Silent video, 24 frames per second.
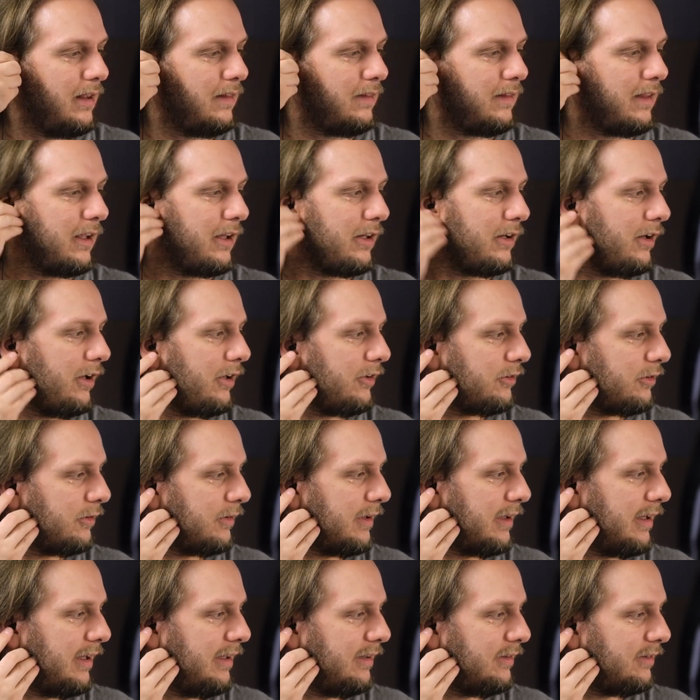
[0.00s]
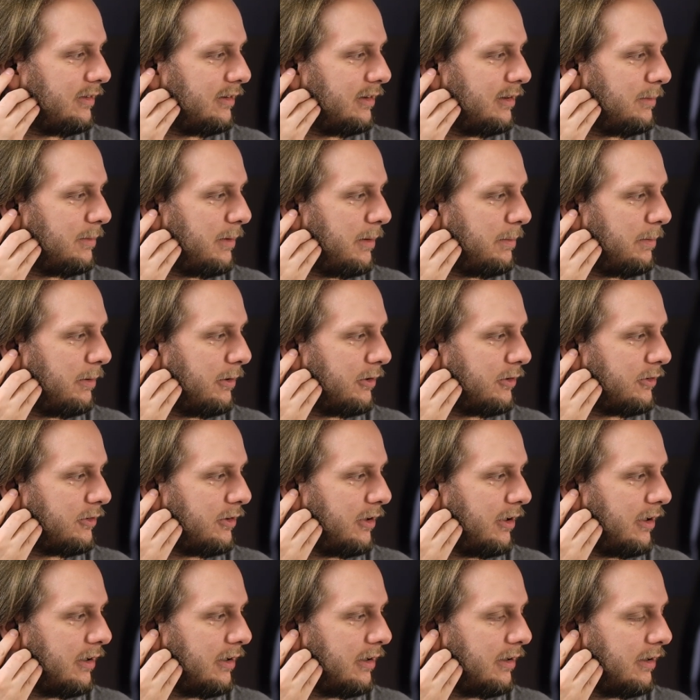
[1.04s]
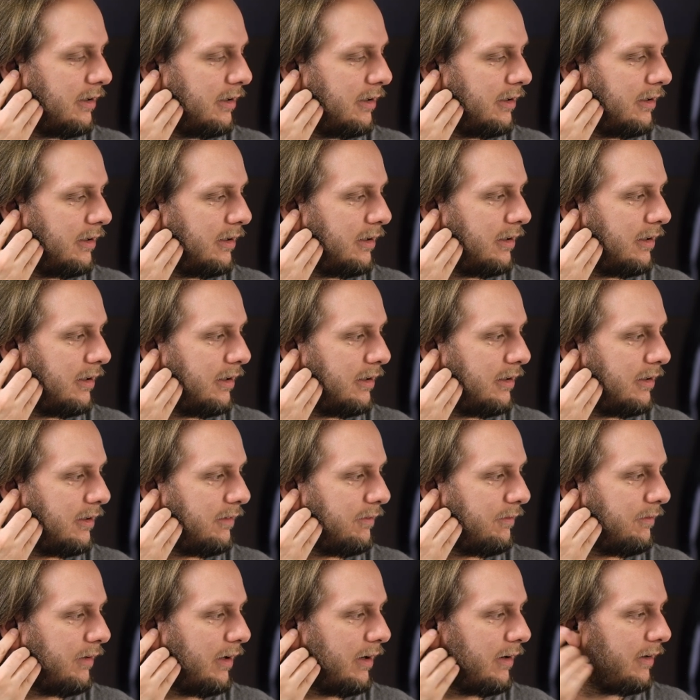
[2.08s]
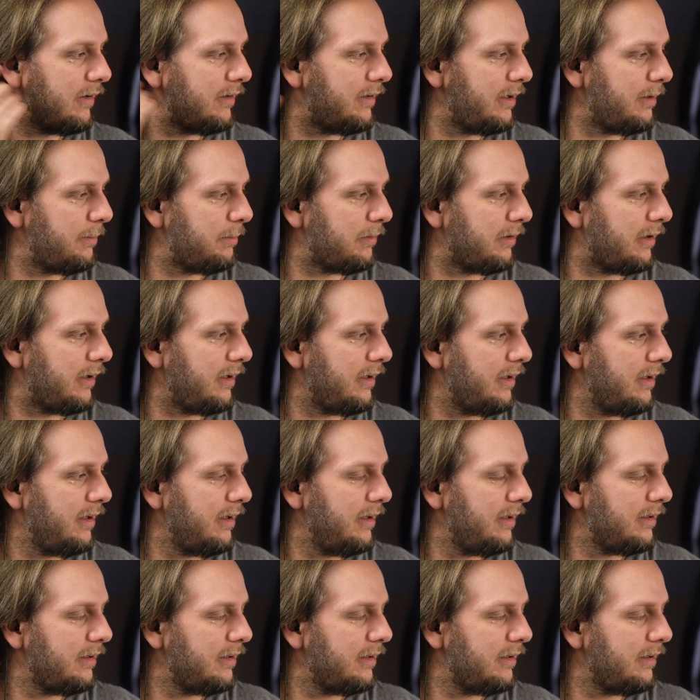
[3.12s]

They can also easily be pushed in very deeply.